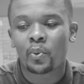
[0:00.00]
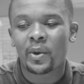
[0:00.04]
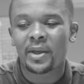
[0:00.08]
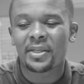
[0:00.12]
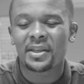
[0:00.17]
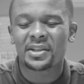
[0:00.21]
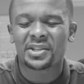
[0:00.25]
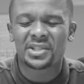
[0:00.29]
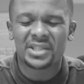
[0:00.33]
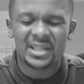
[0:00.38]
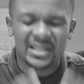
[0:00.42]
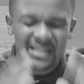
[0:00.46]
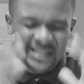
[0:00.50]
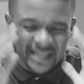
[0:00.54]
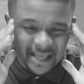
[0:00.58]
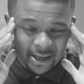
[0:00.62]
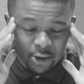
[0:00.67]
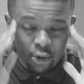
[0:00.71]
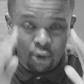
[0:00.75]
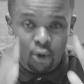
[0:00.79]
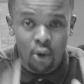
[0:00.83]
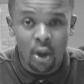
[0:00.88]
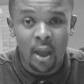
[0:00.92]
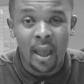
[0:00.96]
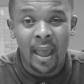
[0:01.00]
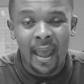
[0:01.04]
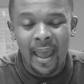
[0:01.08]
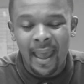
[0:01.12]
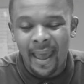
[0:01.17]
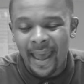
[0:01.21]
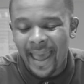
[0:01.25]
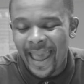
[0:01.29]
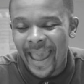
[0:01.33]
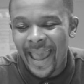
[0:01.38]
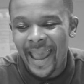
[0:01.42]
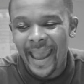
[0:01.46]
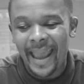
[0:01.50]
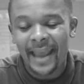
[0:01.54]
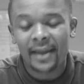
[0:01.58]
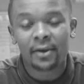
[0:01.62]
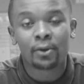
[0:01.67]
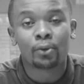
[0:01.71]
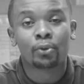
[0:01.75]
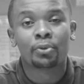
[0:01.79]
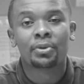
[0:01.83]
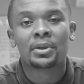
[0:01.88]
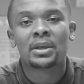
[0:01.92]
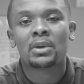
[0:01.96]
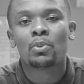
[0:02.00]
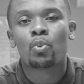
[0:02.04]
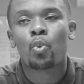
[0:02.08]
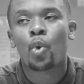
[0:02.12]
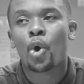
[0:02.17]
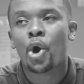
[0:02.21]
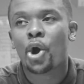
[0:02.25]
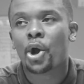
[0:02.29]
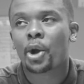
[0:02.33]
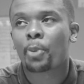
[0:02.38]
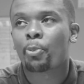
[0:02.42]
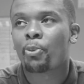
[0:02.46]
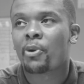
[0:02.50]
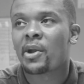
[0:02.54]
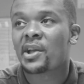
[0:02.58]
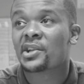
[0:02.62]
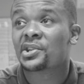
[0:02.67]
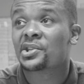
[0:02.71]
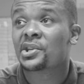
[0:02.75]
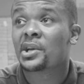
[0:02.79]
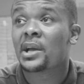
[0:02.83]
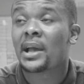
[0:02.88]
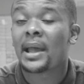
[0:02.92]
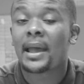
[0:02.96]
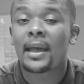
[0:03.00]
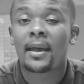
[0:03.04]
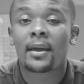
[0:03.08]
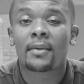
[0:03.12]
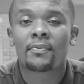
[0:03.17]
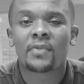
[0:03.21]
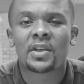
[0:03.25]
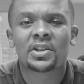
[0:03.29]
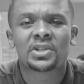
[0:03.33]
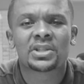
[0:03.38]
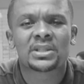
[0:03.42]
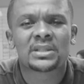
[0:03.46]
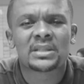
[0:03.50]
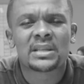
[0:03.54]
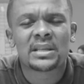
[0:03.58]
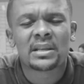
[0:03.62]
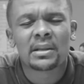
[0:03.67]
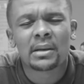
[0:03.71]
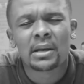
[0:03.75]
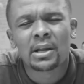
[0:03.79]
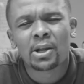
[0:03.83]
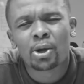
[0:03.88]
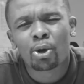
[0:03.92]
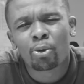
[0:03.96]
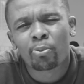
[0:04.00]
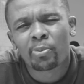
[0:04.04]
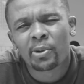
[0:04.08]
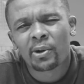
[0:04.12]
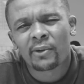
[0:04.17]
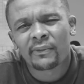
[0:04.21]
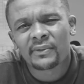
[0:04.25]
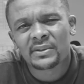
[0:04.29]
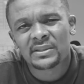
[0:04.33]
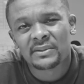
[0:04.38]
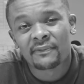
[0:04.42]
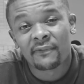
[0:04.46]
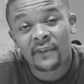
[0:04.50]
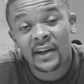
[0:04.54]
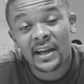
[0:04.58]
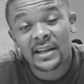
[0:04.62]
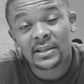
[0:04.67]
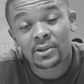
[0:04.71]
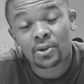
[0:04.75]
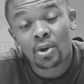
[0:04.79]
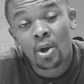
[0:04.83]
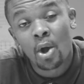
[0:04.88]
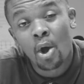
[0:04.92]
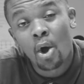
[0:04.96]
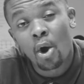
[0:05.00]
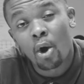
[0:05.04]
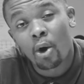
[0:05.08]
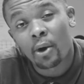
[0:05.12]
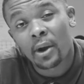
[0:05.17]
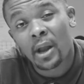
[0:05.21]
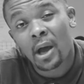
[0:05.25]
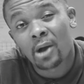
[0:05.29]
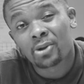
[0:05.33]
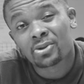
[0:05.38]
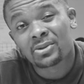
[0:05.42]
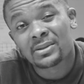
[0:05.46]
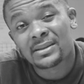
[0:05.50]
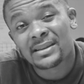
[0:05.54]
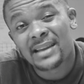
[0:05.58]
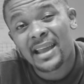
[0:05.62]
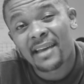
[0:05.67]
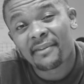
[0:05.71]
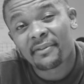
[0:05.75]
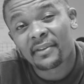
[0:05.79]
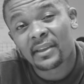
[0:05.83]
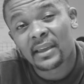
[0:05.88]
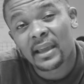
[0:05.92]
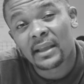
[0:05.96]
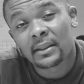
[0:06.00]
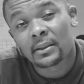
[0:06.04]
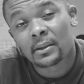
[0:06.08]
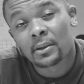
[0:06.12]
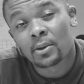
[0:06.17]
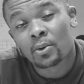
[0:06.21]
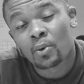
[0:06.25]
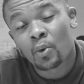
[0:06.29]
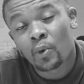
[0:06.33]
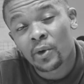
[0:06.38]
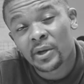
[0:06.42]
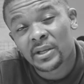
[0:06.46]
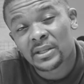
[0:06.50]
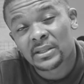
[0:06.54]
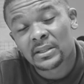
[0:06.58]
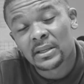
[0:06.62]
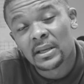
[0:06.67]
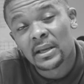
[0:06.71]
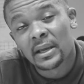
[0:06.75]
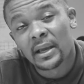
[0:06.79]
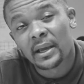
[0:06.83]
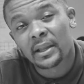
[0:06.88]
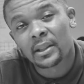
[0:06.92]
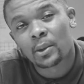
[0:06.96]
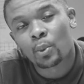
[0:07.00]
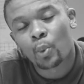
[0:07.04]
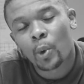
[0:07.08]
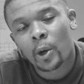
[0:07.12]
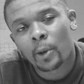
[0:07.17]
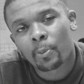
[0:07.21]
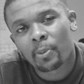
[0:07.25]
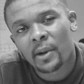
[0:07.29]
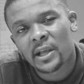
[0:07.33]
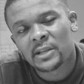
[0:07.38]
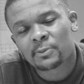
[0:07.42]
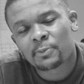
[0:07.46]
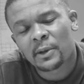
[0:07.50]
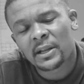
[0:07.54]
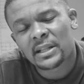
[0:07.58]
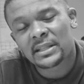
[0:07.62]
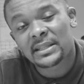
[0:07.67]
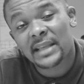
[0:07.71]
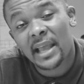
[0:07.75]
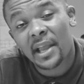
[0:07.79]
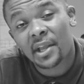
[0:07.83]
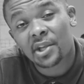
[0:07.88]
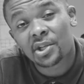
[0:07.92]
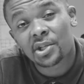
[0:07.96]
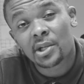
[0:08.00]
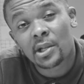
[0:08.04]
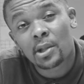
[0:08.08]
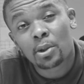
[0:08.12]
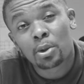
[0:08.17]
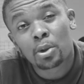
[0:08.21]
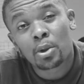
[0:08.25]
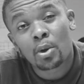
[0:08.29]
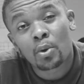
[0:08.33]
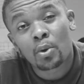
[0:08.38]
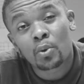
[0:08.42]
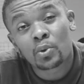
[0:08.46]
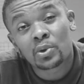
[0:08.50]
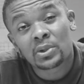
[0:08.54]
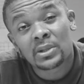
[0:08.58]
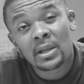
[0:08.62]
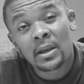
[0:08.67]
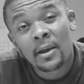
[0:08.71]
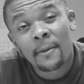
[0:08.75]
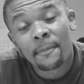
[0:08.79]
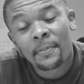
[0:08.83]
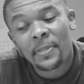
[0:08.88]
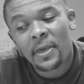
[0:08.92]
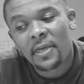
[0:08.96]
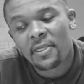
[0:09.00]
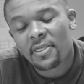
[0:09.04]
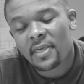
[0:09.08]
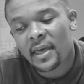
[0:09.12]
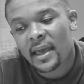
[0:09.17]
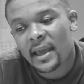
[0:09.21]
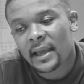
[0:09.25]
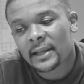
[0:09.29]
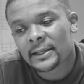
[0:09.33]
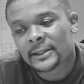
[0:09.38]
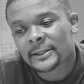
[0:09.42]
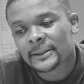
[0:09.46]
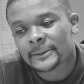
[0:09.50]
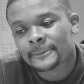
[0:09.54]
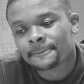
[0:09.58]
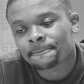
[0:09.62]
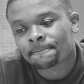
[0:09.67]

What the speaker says: where they just cannot handle the work pressure and they just need a little bit of advice on how to navigate the noise in the workplace. But it's actually those that